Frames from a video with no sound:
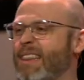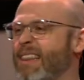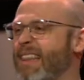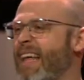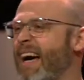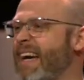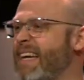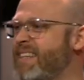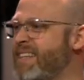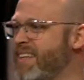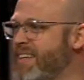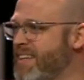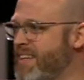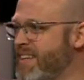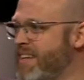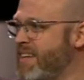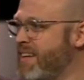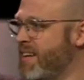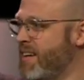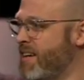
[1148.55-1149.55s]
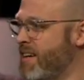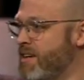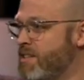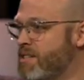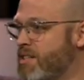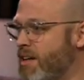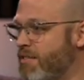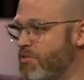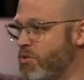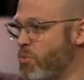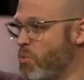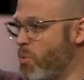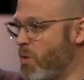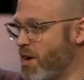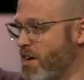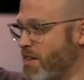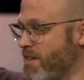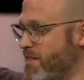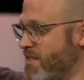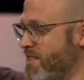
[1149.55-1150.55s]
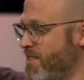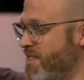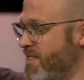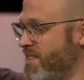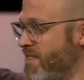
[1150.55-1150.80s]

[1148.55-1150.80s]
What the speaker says: light of the world."